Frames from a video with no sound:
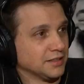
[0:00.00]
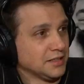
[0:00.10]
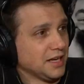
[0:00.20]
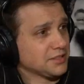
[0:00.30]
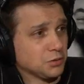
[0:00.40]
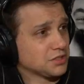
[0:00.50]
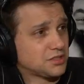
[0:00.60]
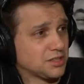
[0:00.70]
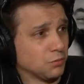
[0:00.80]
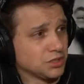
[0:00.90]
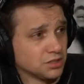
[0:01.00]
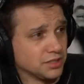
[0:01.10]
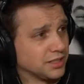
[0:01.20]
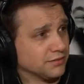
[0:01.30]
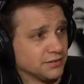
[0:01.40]
Oh, okay. someone couldn't
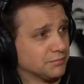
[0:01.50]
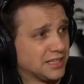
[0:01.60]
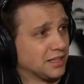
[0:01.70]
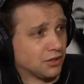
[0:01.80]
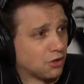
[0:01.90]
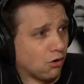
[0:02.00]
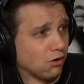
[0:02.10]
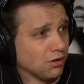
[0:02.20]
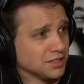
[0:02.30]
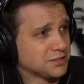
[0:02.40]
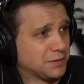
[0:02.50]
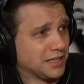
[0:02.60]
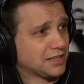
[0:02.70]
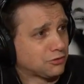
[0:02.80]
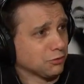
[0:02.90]
have given made a call. It's yeah,
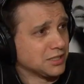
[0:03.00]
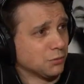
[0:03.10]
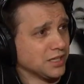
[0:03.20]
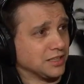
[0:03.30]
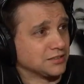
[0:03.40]
been like three weeks. You're